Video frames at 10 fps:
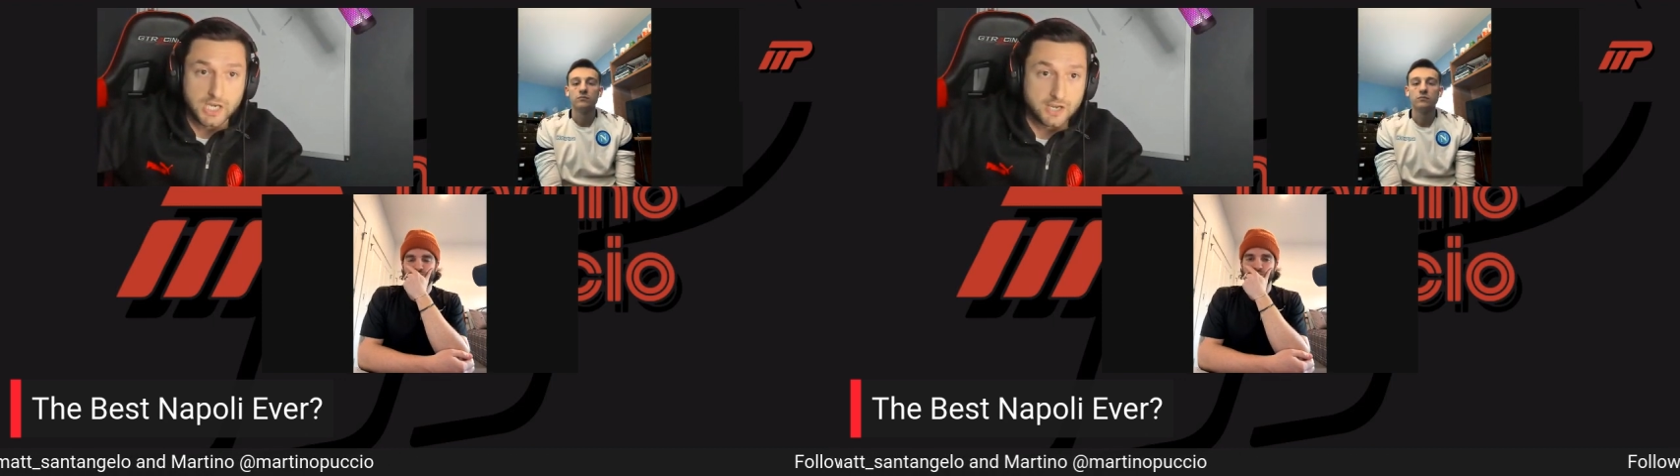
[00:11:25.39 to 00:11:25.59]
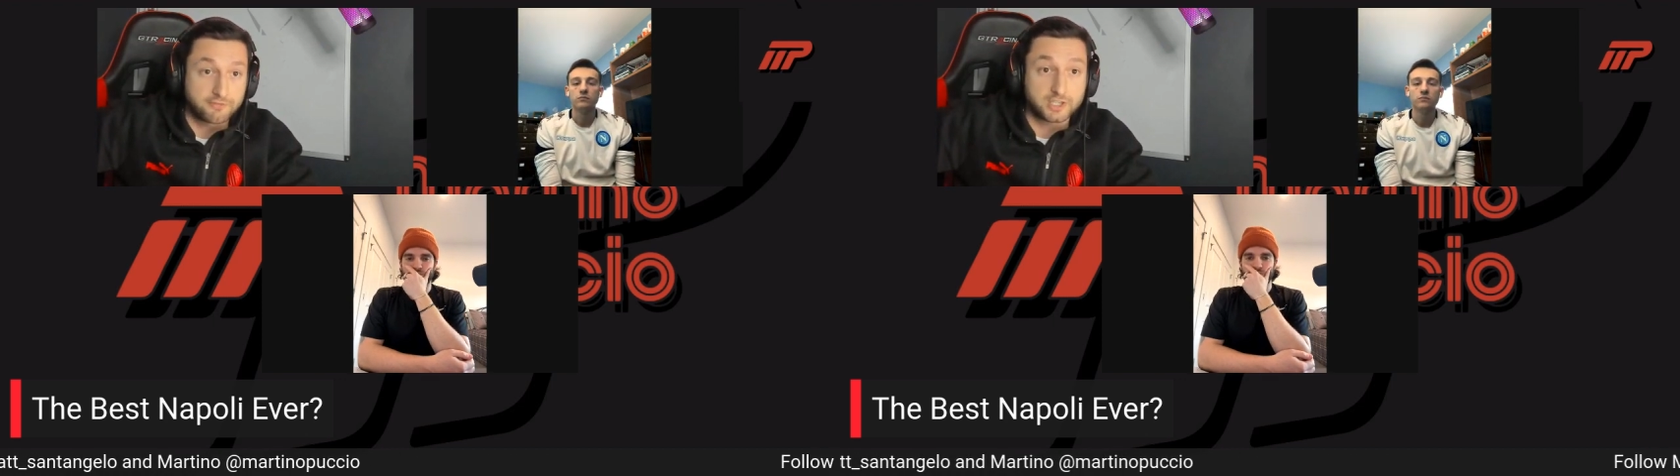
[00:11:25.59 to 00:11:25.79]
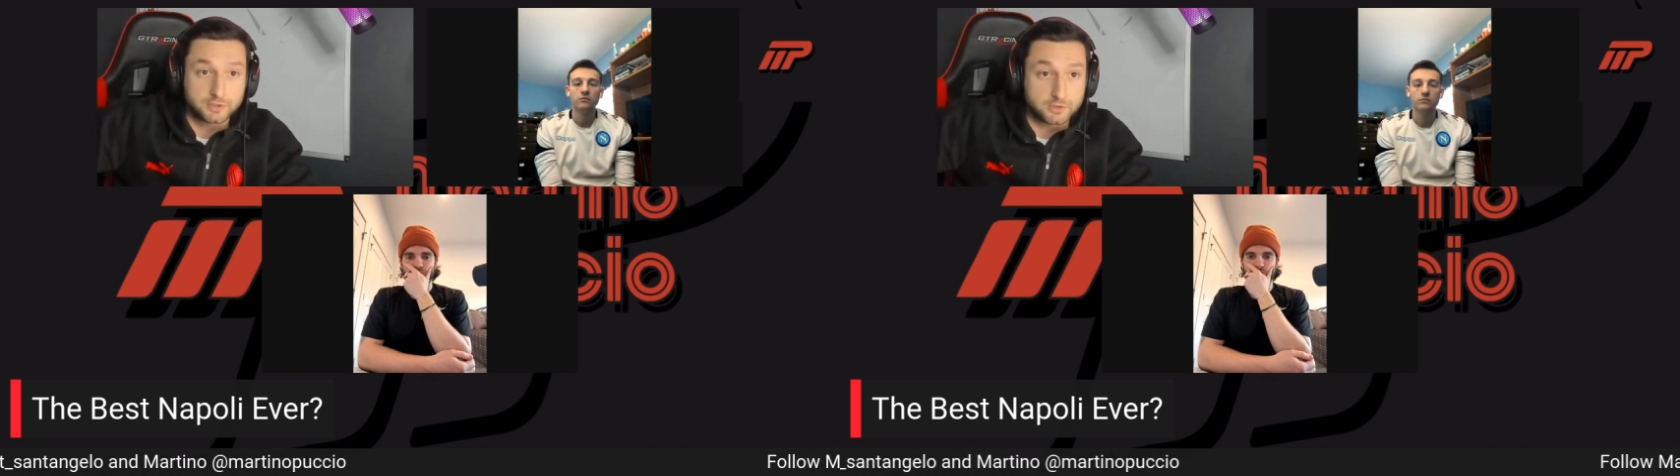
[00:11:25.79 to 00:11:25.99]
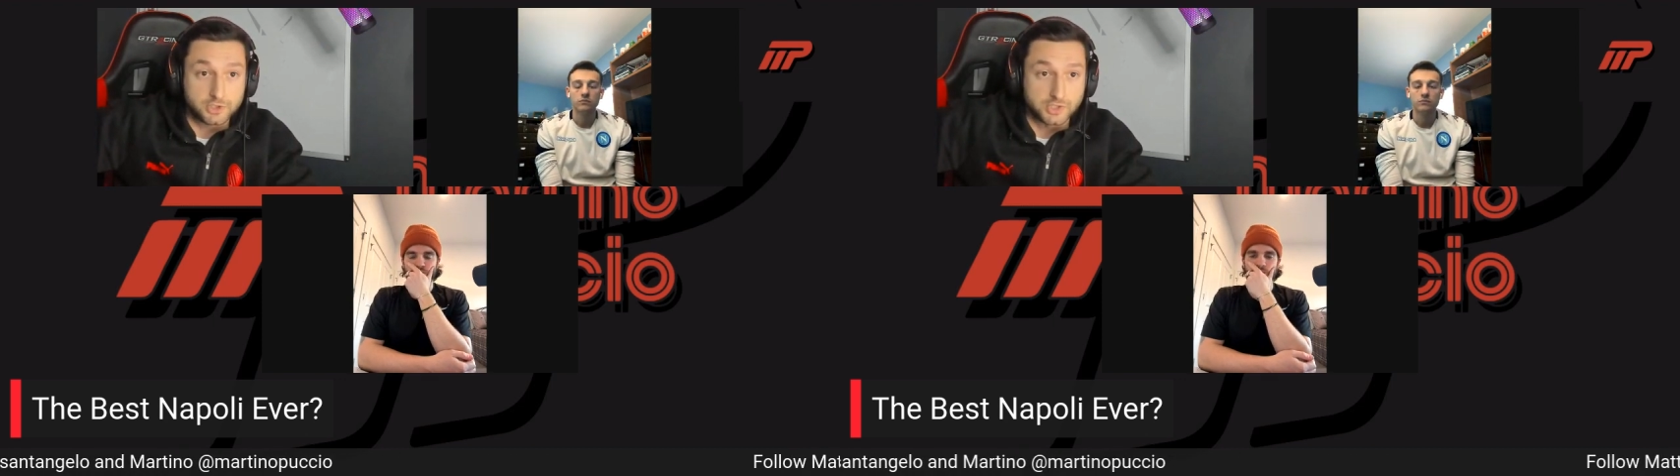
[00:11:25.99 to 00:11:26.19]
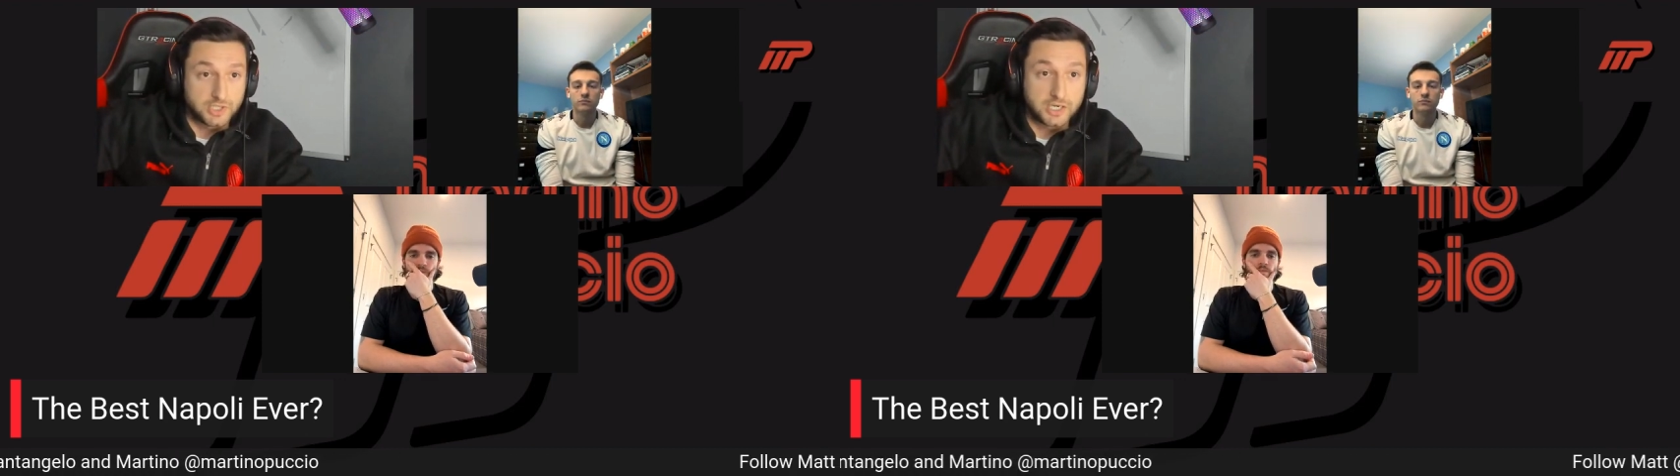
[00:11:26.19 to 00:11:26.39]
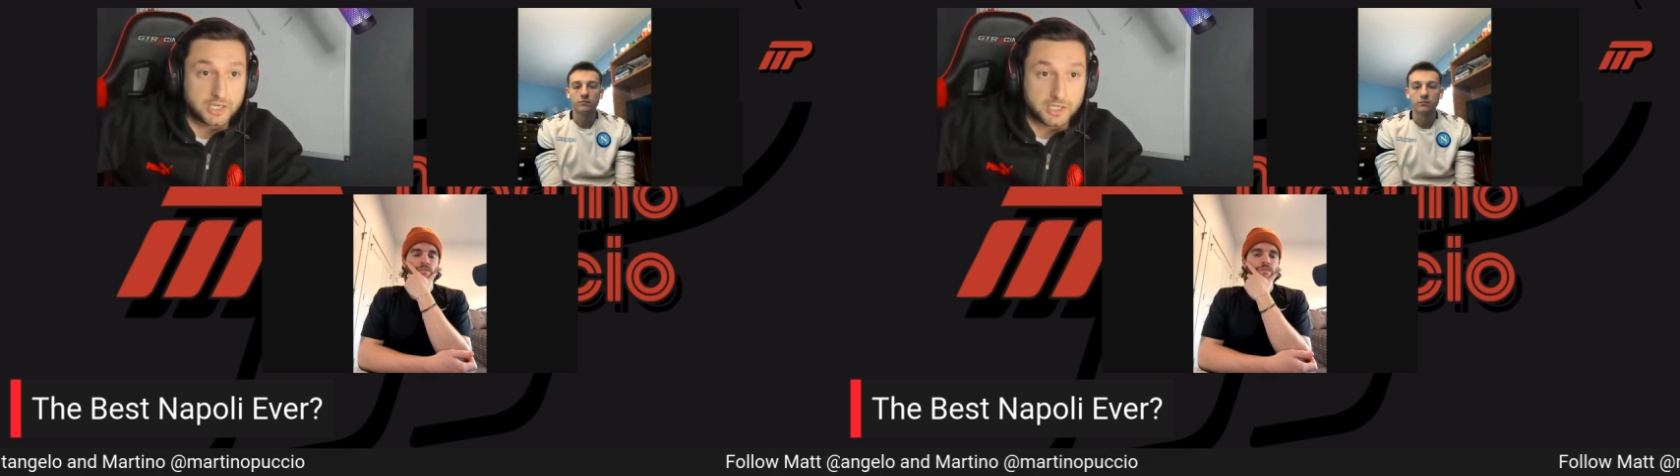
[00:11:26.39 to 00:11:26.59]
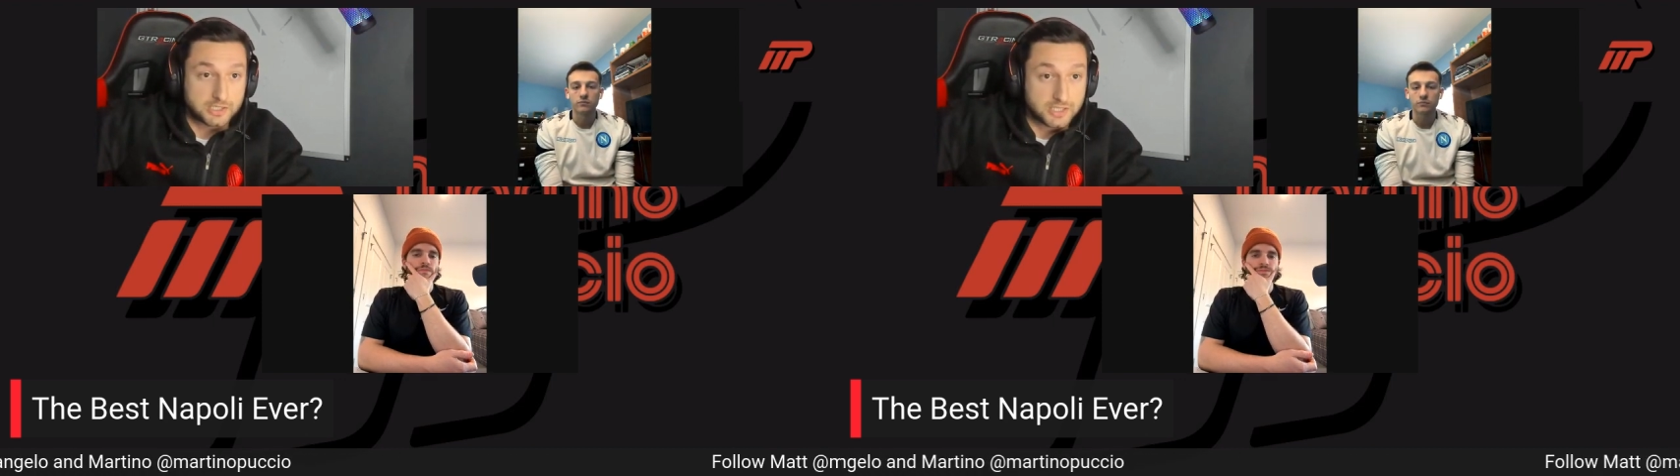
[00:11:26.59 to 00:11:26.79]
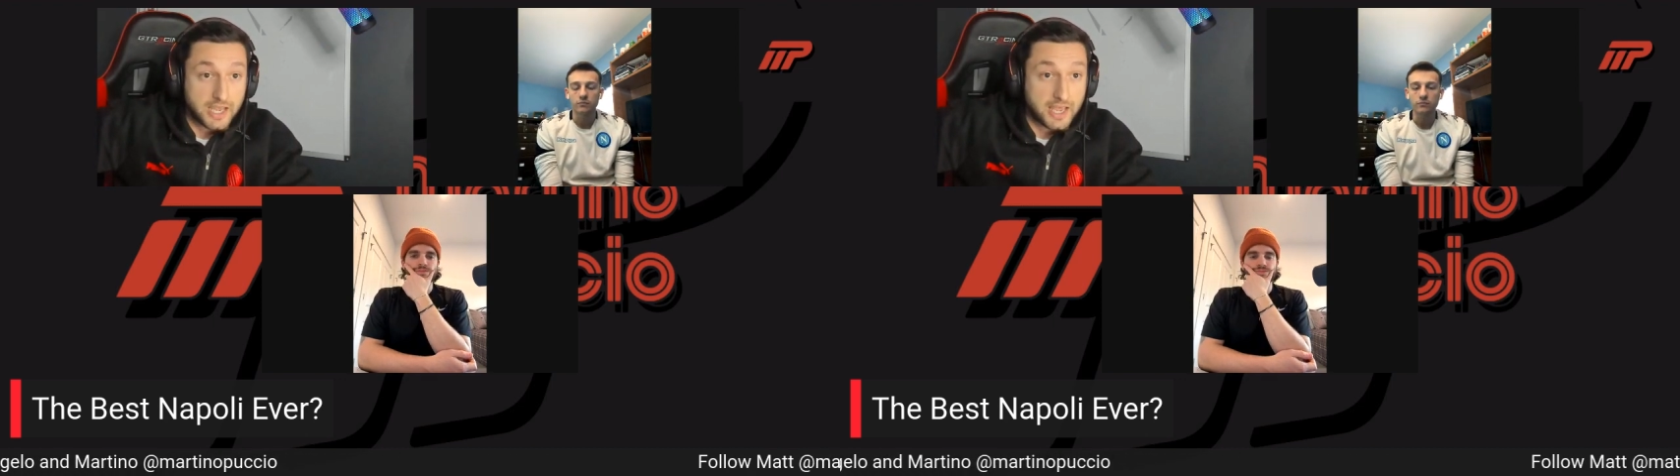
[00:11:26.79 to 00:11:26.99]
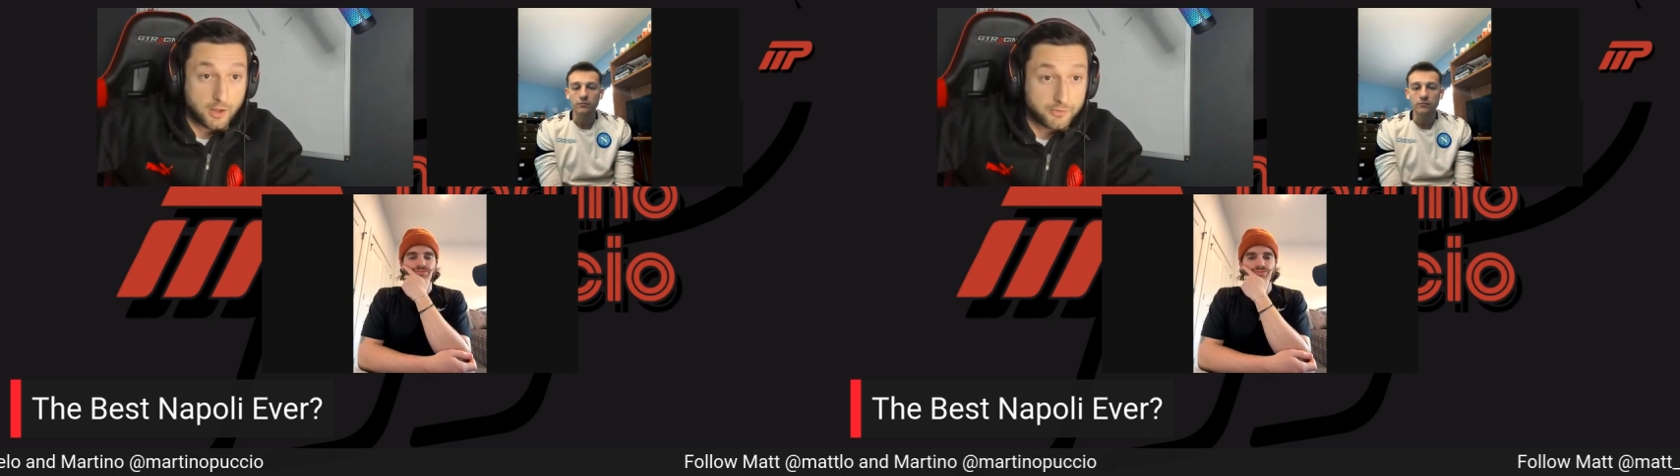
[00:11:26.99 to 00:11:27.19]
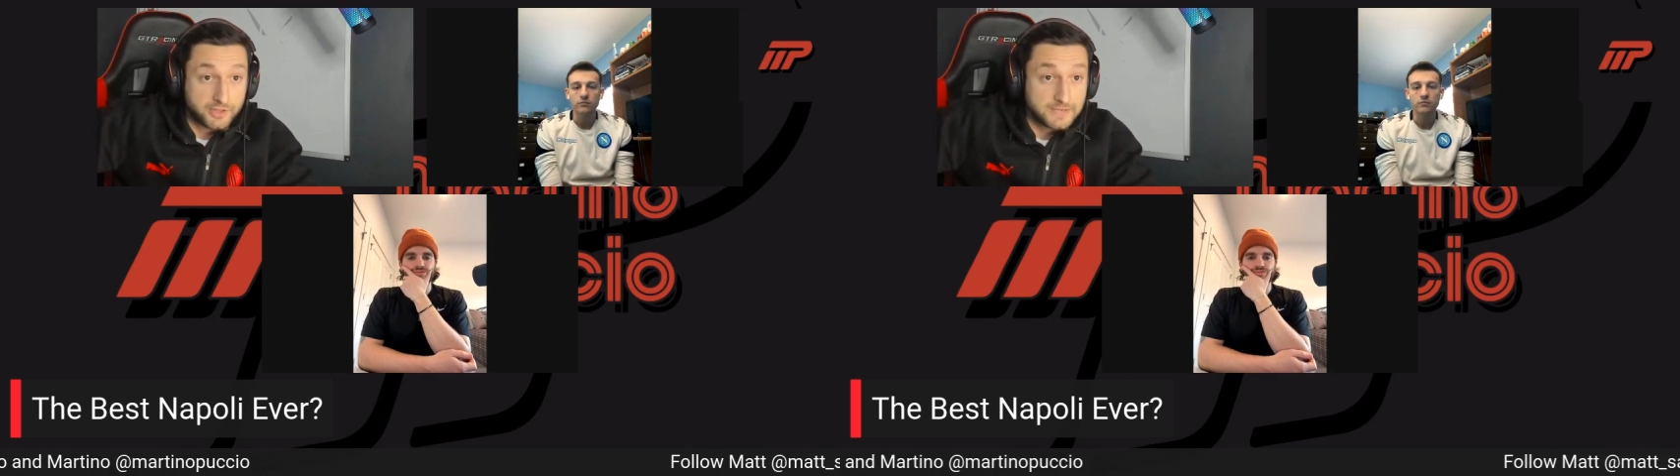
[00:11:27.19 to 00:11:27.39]
Victor just needed to stay
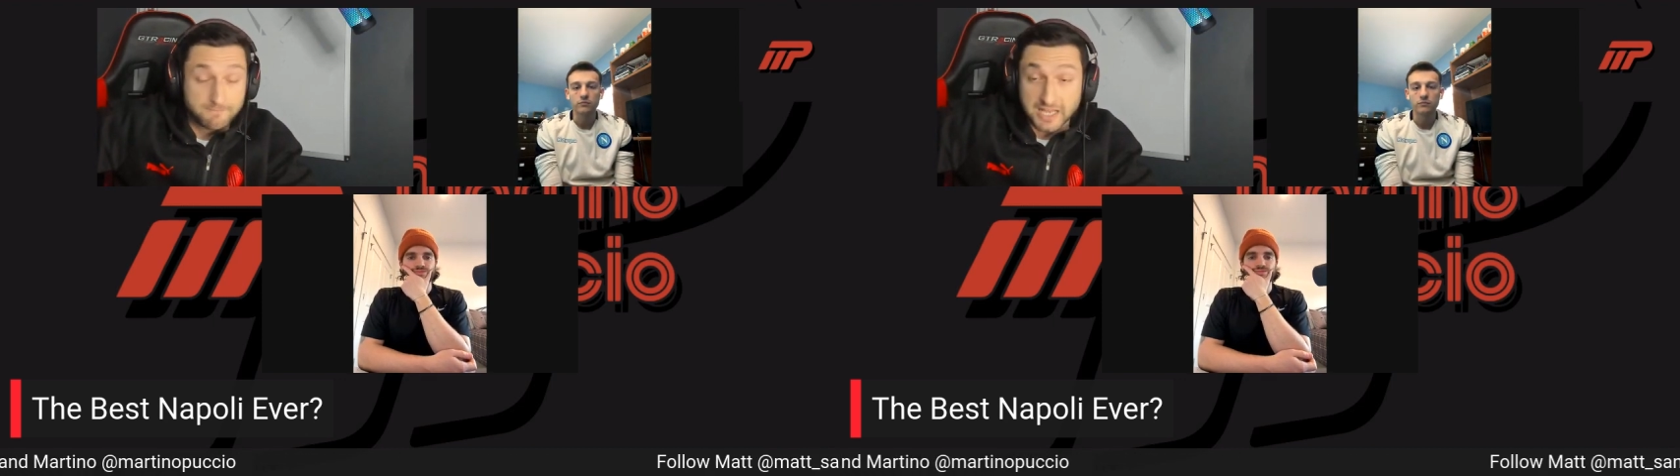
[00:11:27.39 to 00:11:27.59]
healthy.